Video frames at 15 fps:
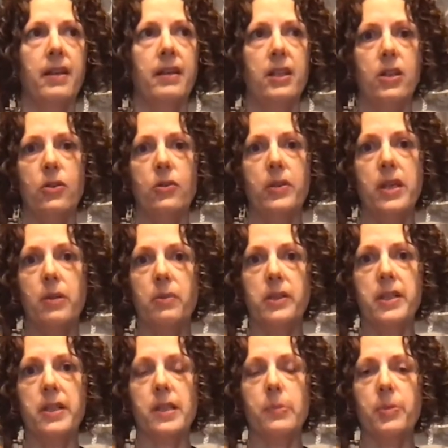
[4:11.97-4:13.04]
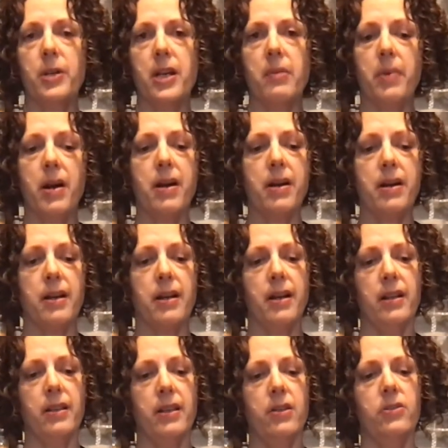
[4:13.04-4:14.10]
you know, equally spread apart.
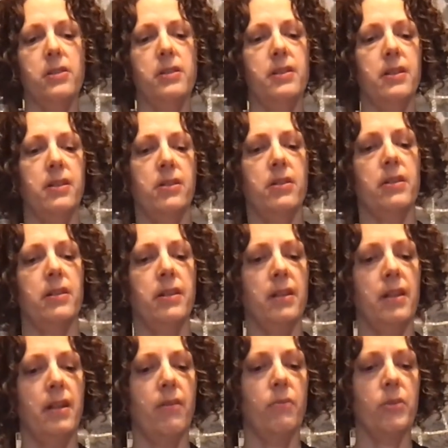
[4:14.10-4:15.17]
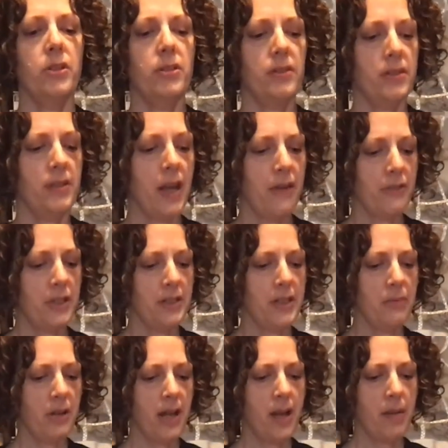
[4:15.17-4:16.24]
We'll have to see
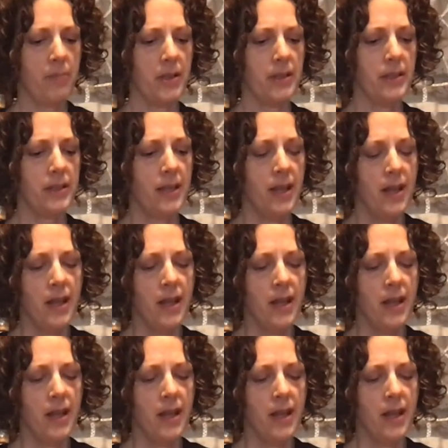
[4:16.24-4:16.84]
what happens.